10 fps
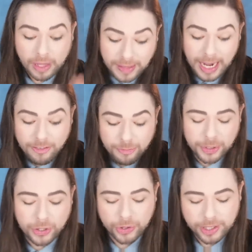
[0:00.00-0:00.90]
that I've
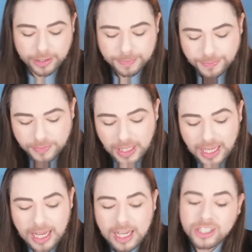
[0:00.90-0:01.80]
pre-ordered.
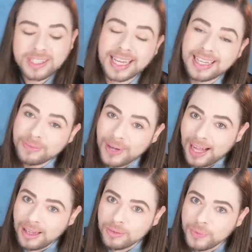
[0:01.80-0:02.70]
She's like,
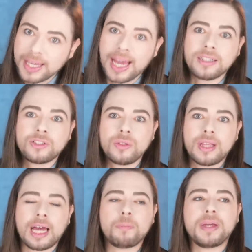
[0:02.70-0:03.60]
well, we can't do
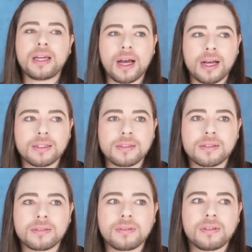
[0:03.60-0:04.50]
that
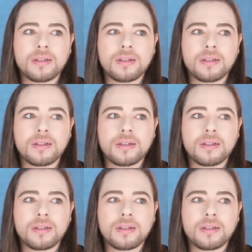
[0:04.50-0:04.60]
because